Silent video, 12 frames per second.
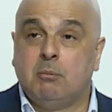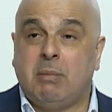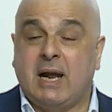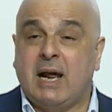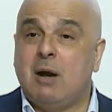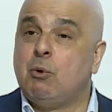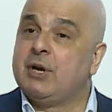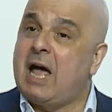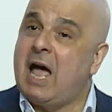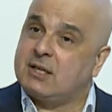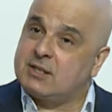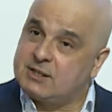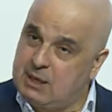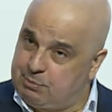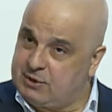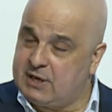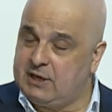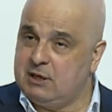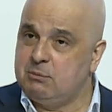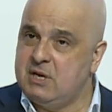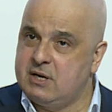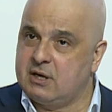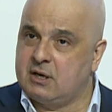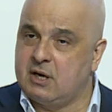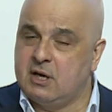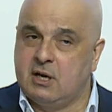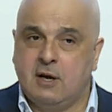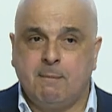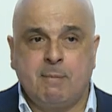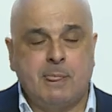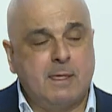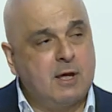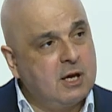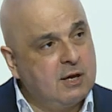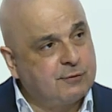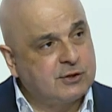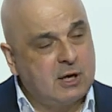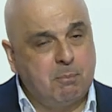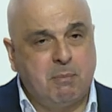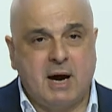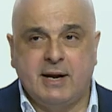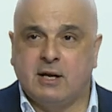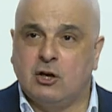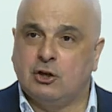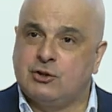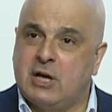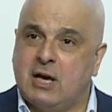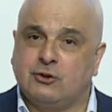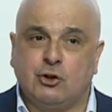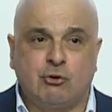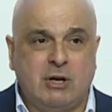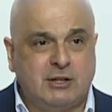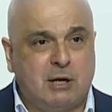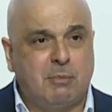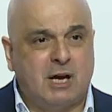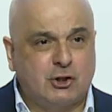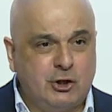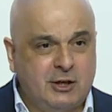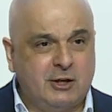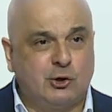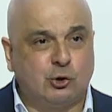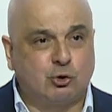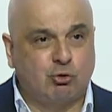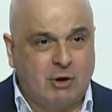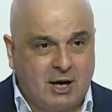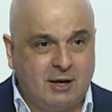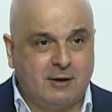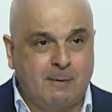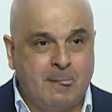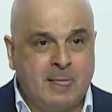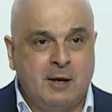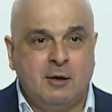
But I would accept that immediately if somebody conduct a randomized clinical trial